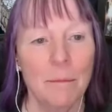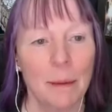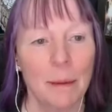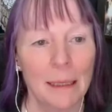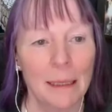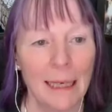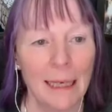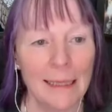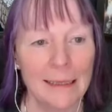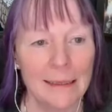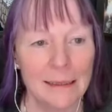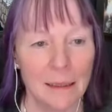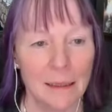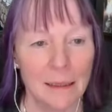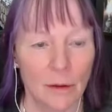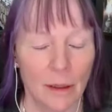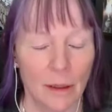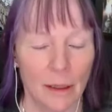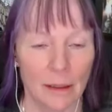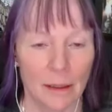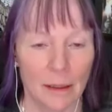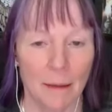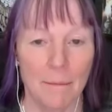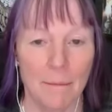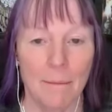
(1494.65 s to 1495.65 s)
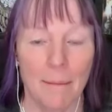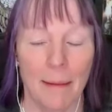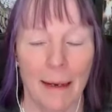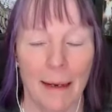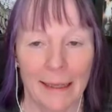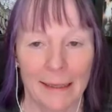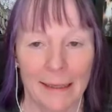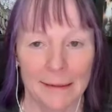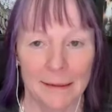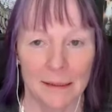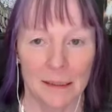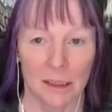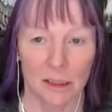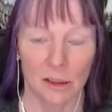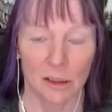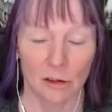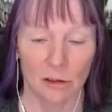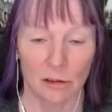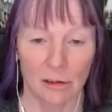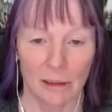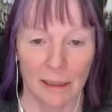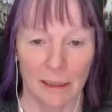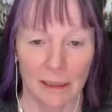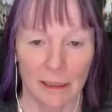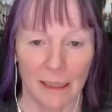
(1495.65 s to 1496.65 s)
But let's look at the main
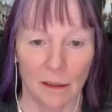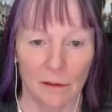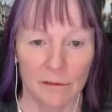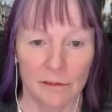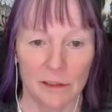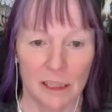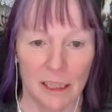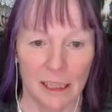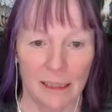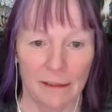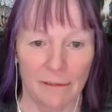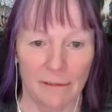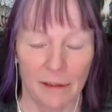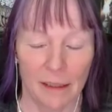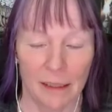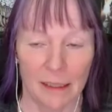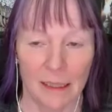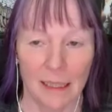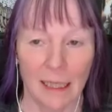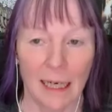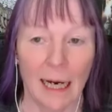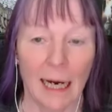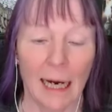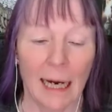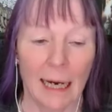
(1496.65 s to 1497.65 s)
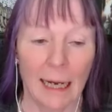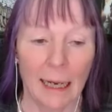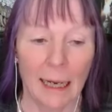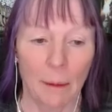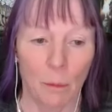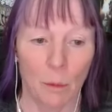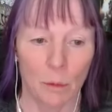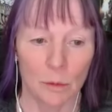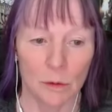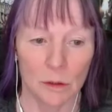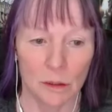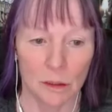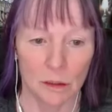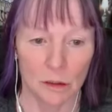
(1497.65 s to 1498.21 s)
story of Shiva that I want